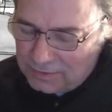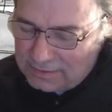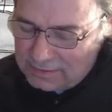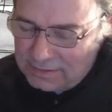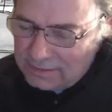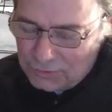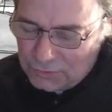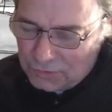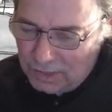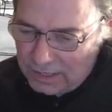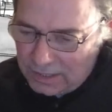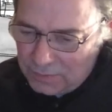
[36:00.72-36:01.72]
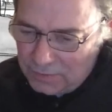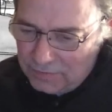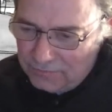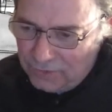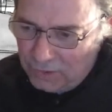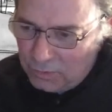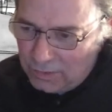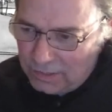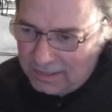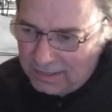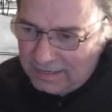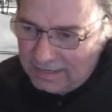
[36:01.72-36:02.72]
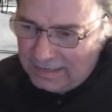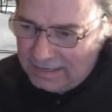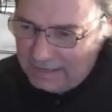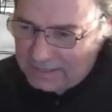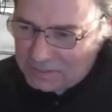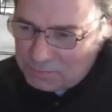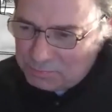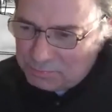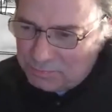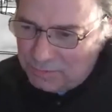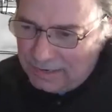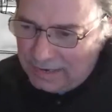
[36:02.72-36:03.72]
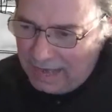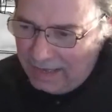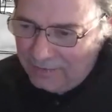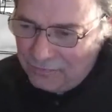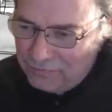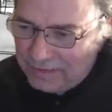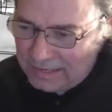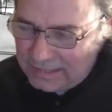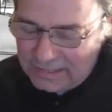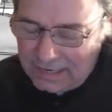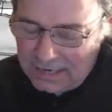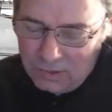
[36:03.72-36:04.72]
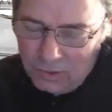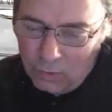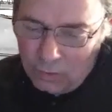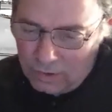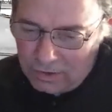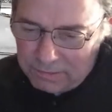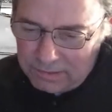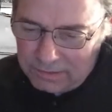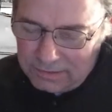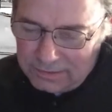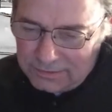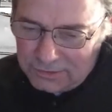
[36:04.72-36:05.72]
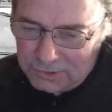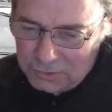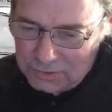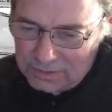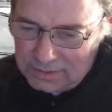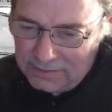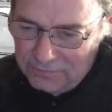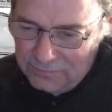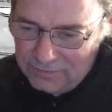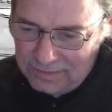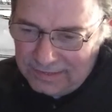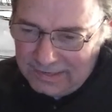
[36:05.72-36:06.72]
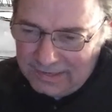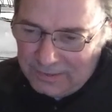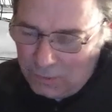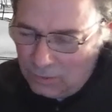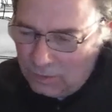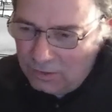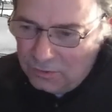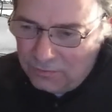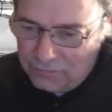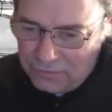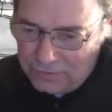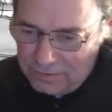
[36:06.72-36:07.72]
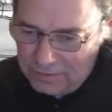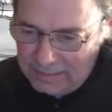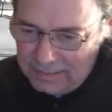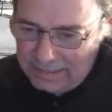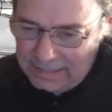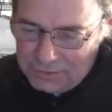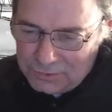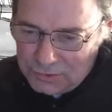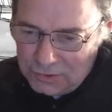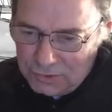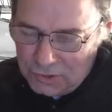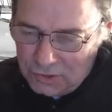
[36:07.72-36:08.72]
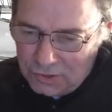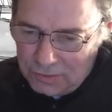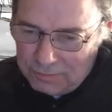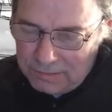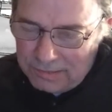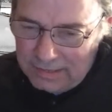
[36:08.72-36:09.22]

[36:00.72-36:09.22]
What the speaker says: didn't try to evoke an ethnic decor, because Jews lived all over Eastern Europe.